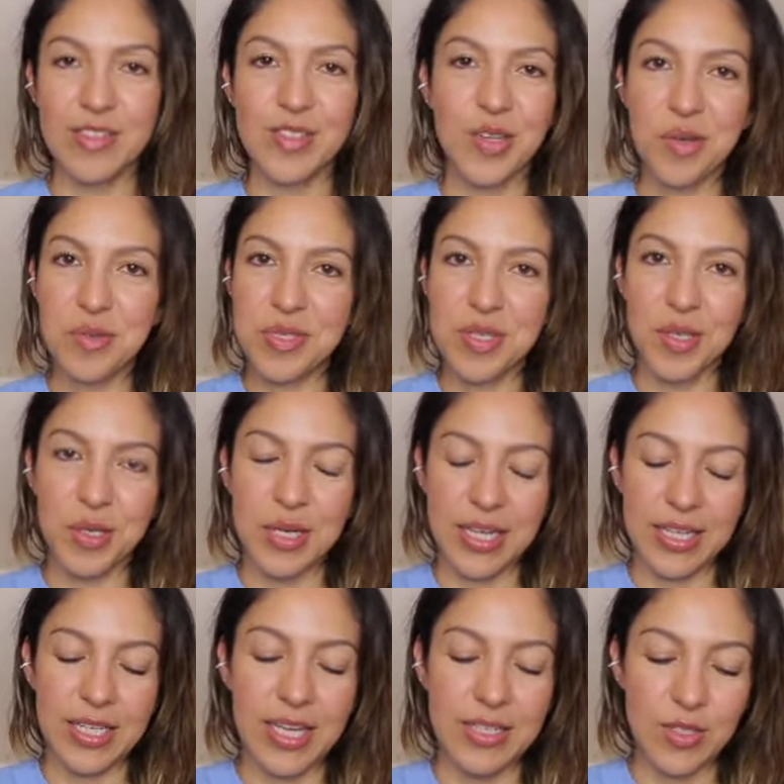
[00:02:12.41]
So it was a good
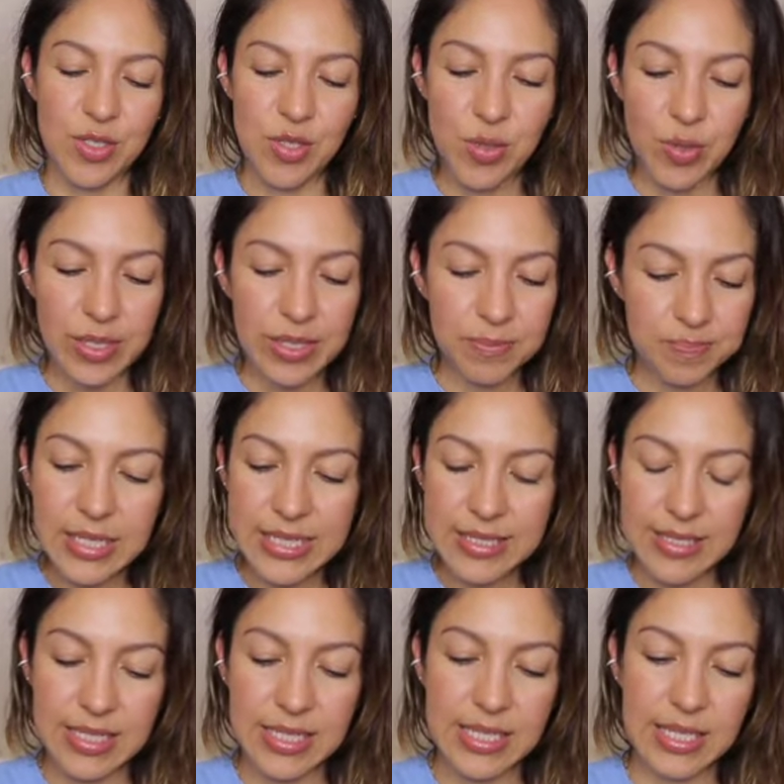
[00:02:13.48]
idea to do it.
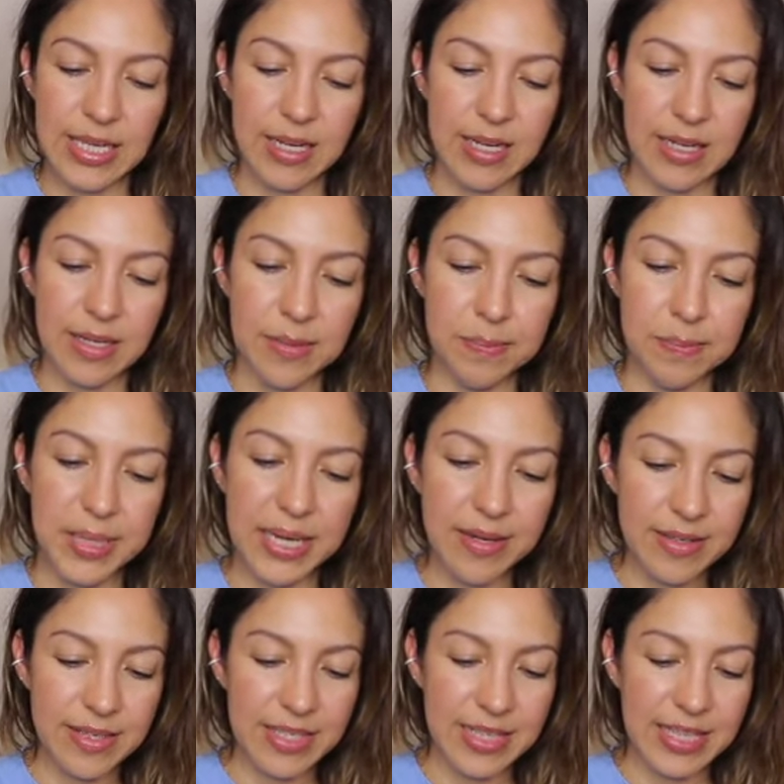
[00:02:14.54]
Let's see,
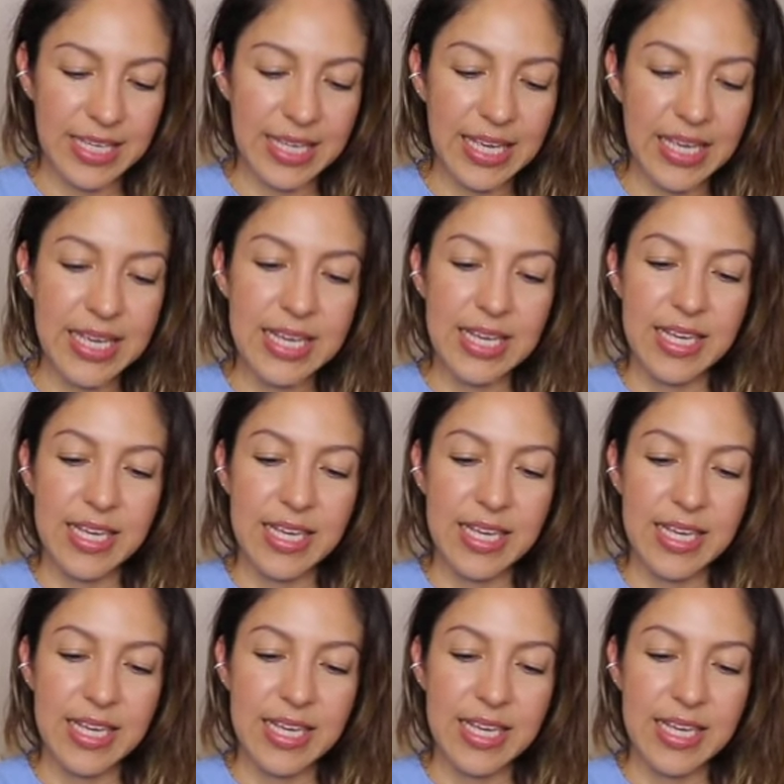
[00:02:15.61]
apparently